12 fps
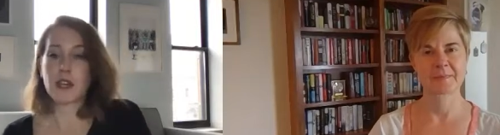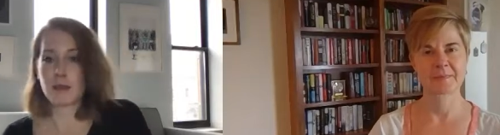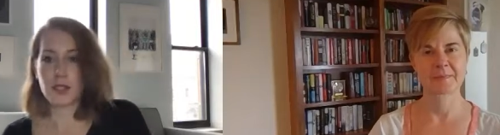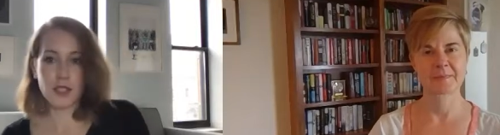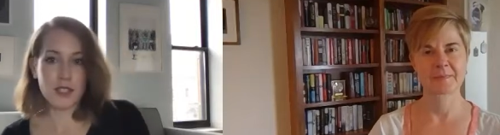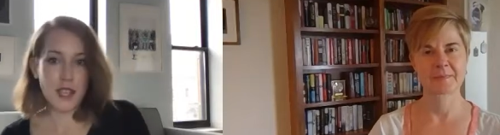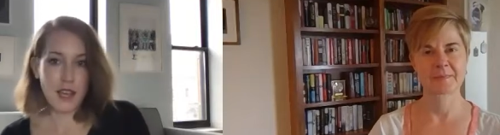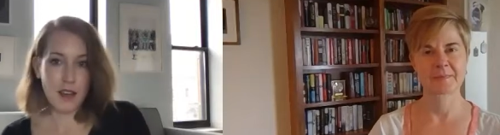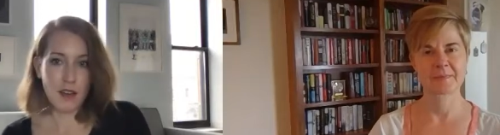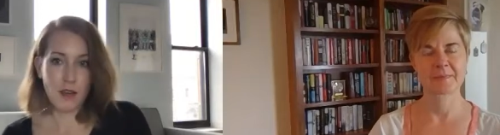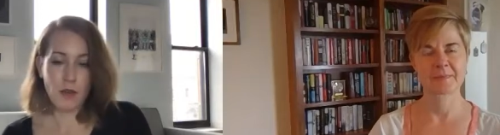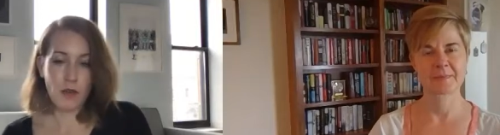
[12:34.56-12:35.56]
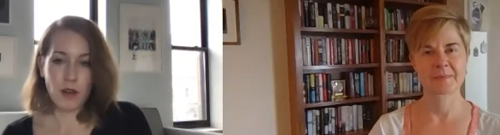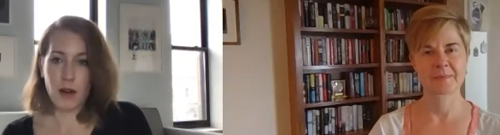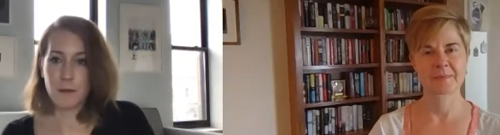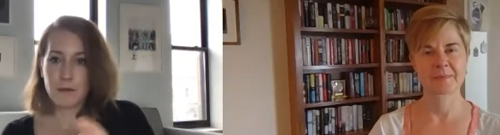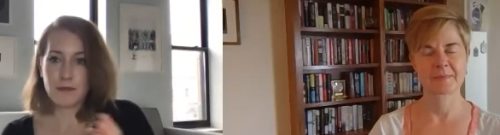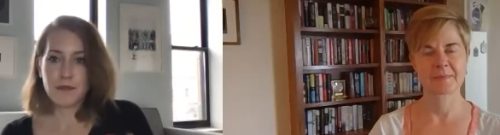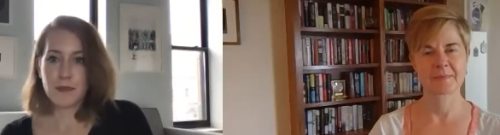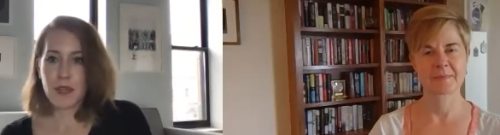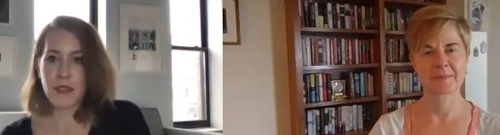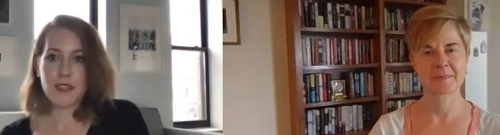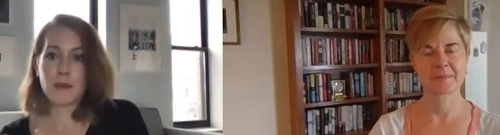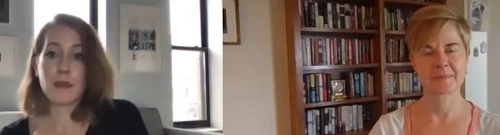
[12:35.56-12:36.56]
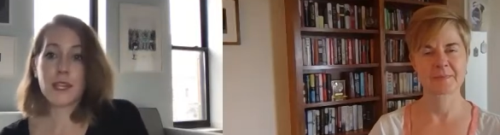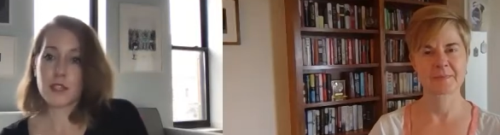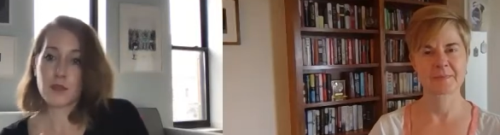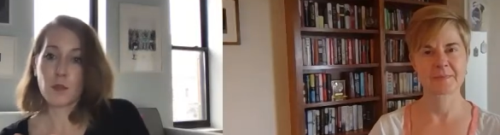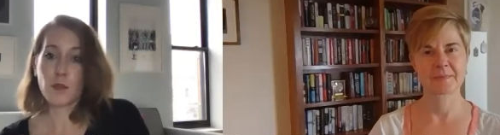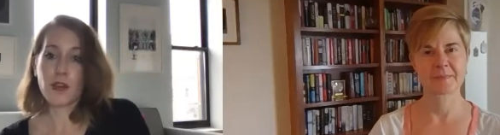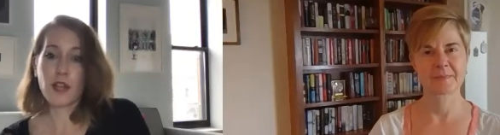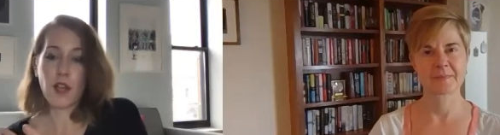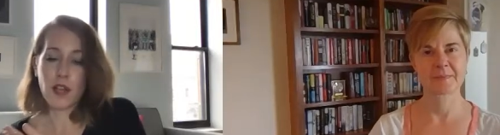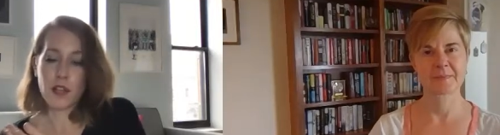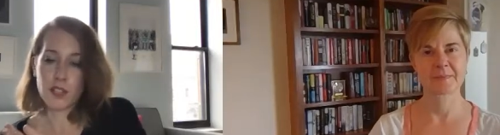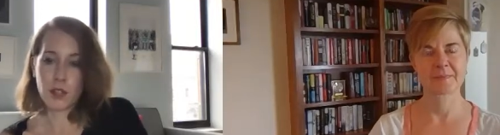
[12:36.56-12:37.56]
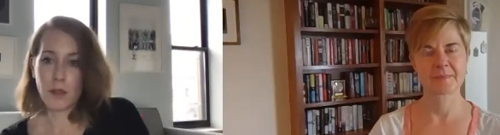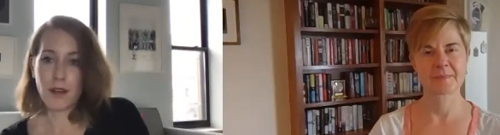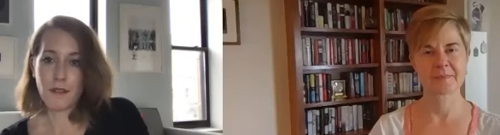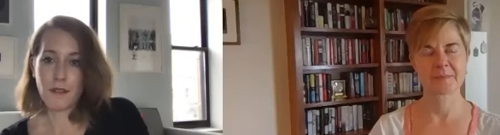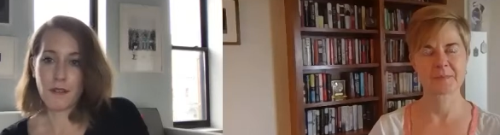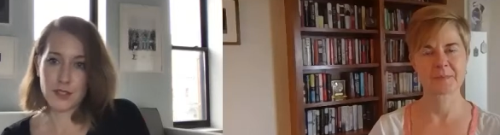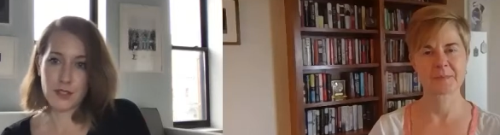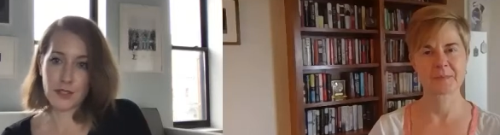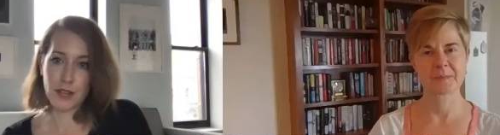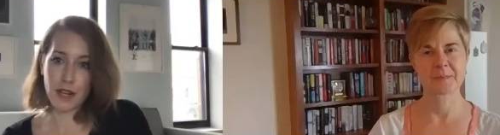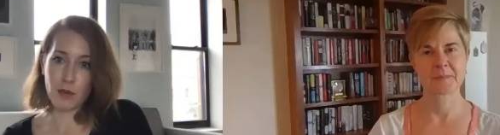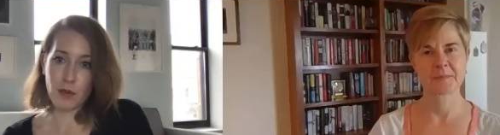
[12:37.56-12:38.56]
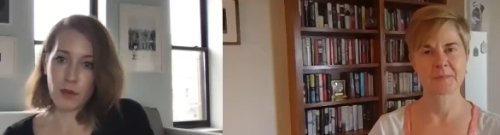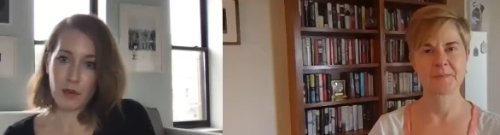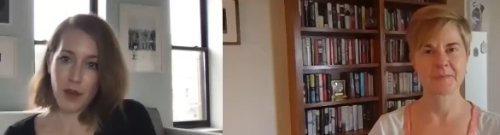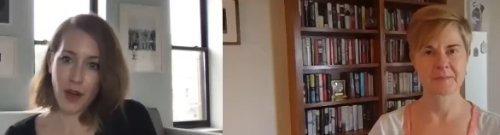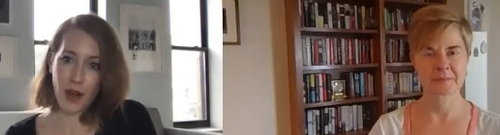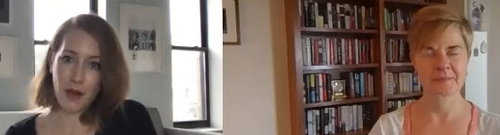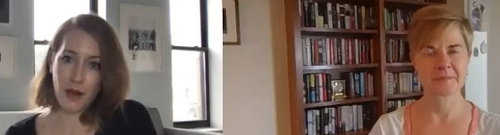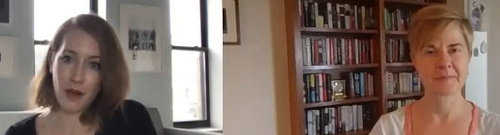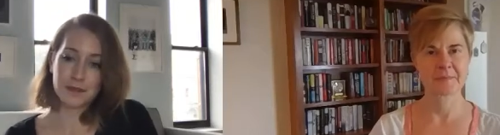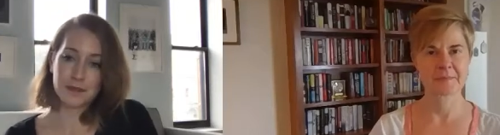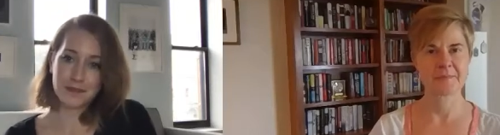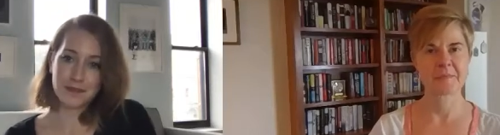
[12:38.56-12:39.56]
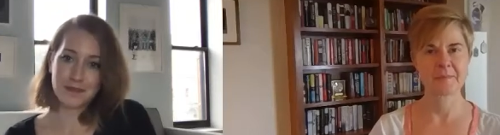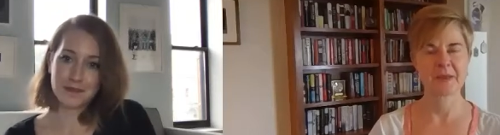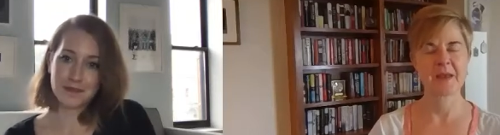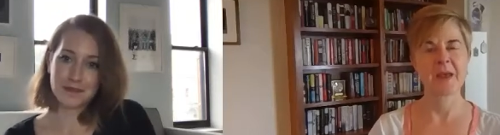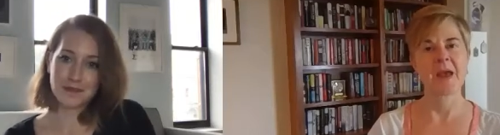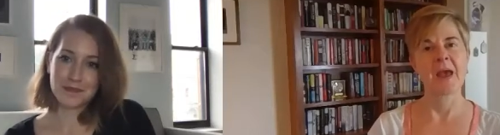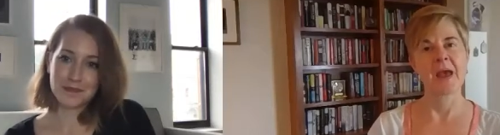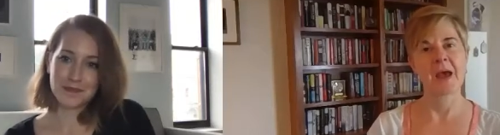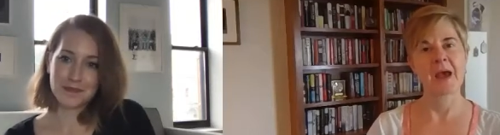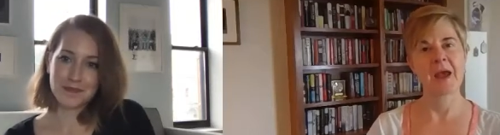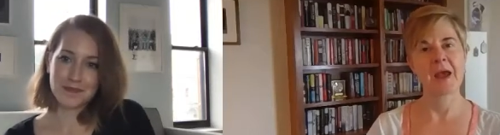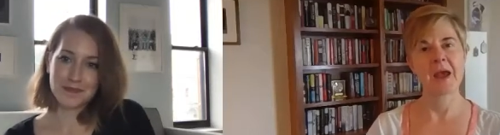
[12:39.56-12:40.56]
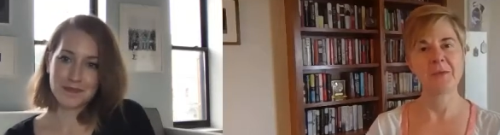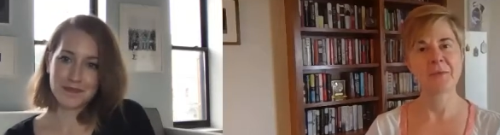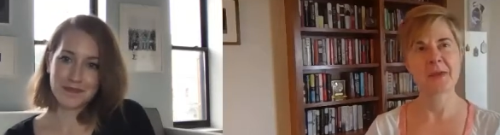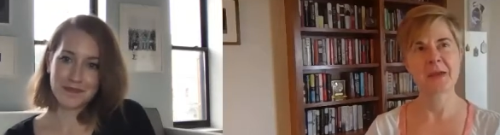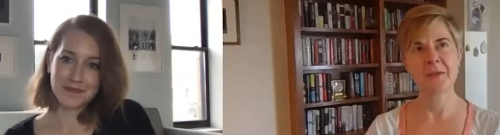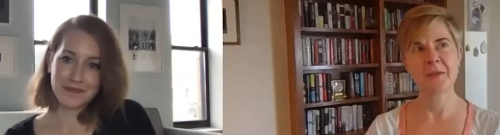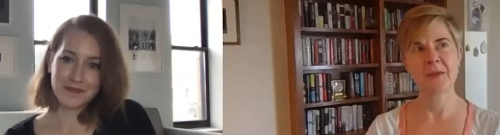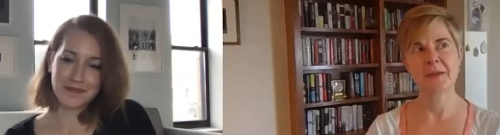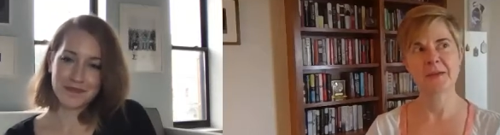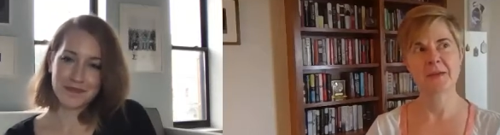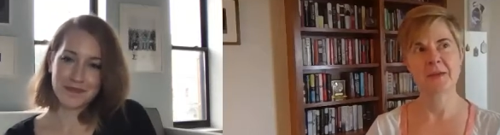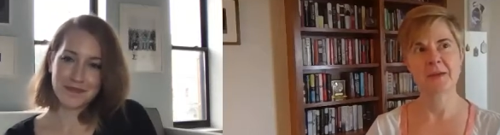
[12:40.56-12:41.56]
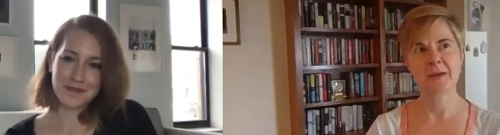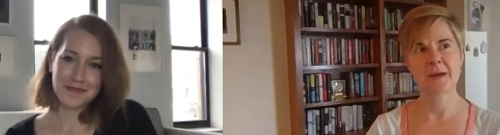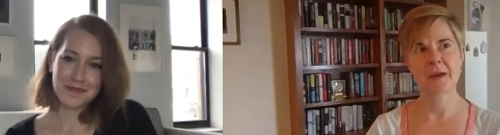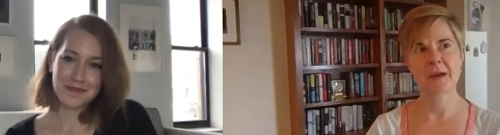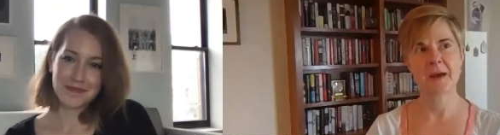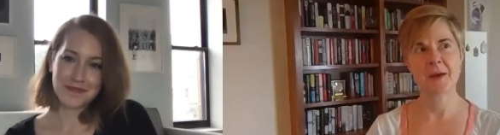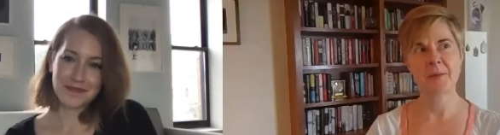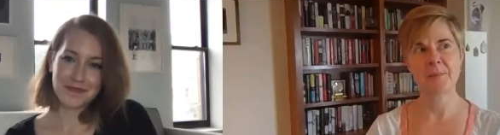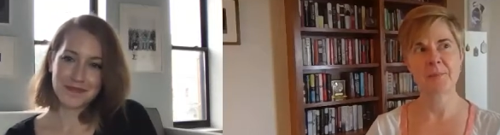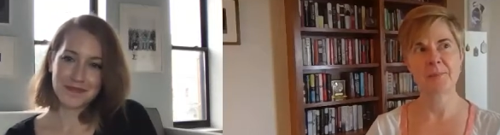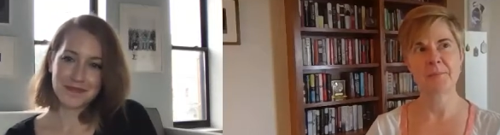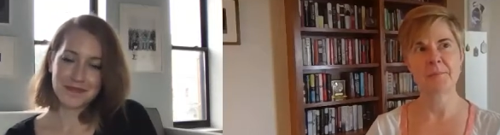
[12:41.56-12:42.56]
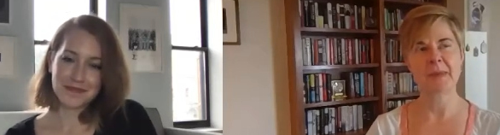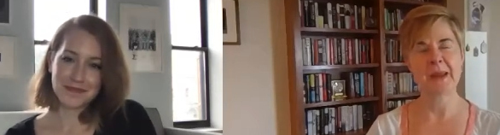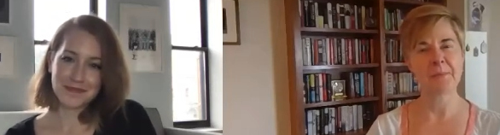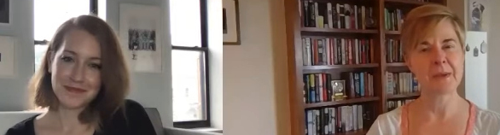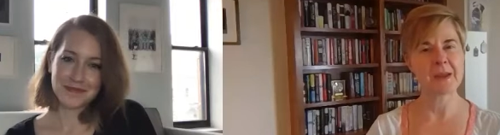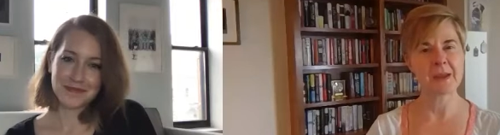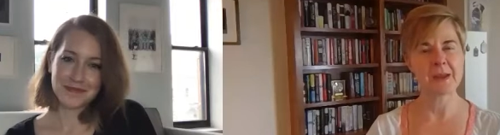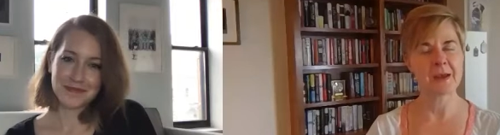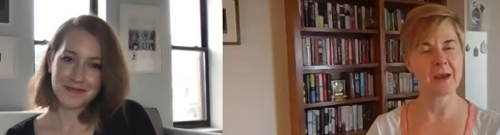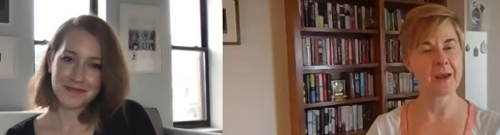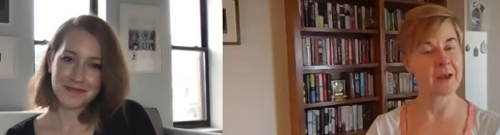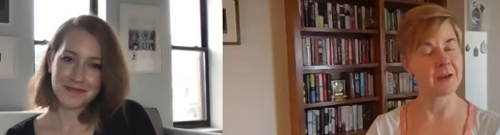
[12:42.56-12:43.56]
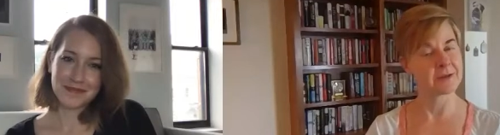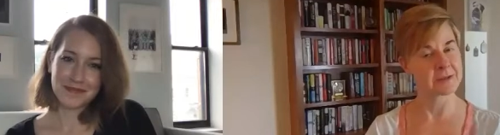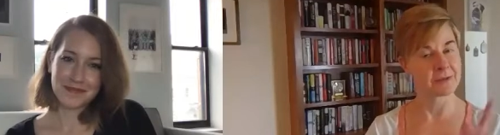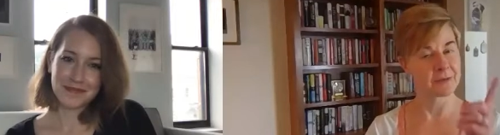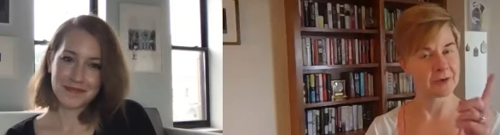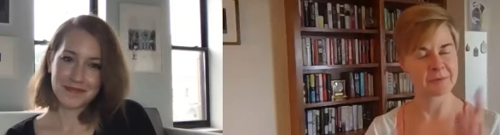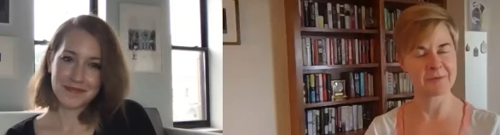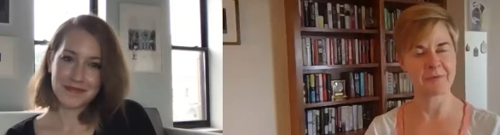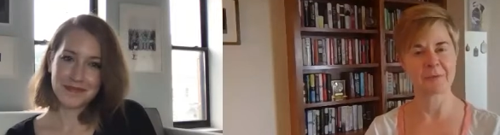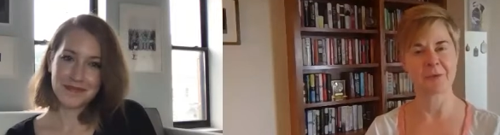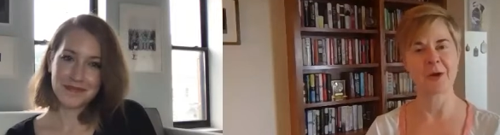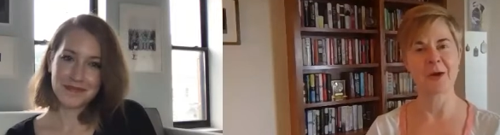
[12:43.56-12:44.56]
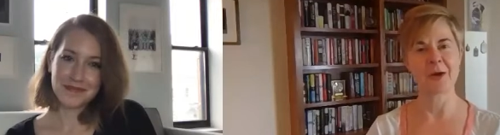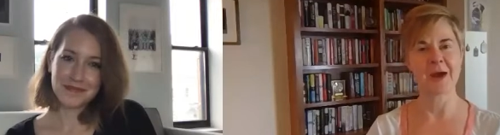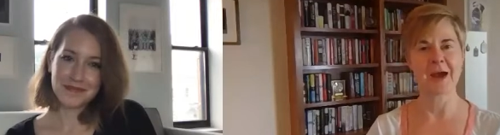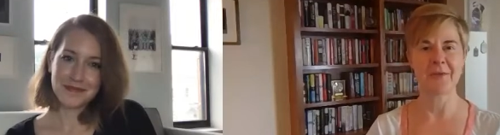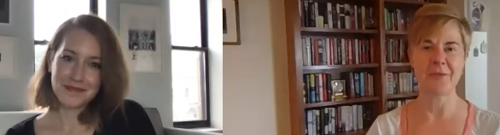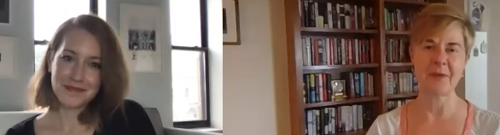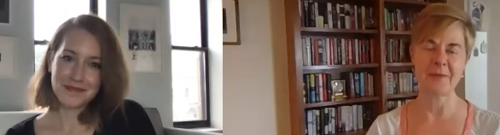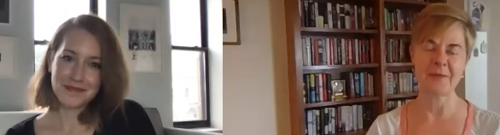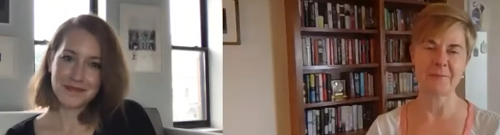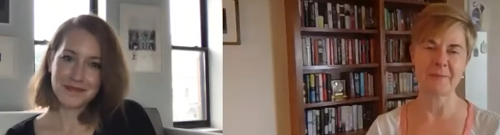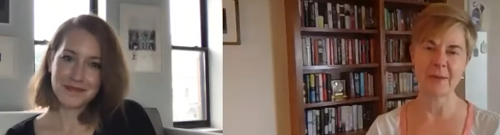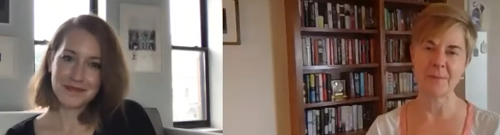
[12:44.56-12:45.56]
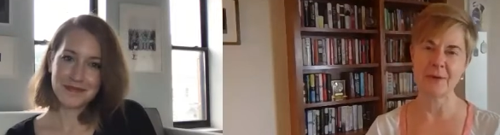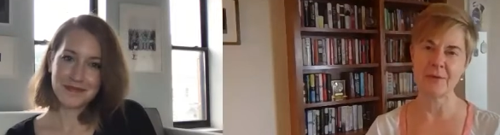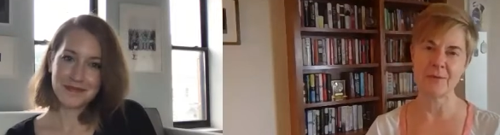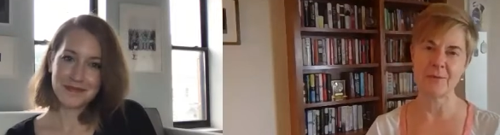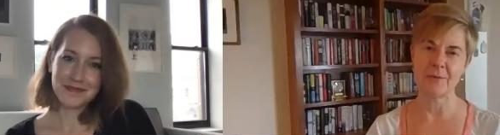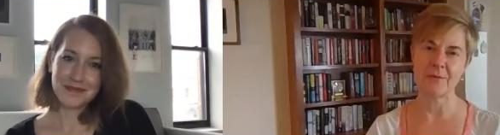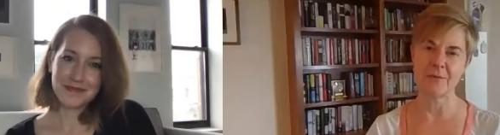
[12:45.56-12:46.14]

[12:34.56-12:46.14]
Speaker 1: images there or that something is moving a lot slower or faster than I would have thought.
Speaker 2: I, think that um, maybe correct me if I'm wrong. I think that maybe you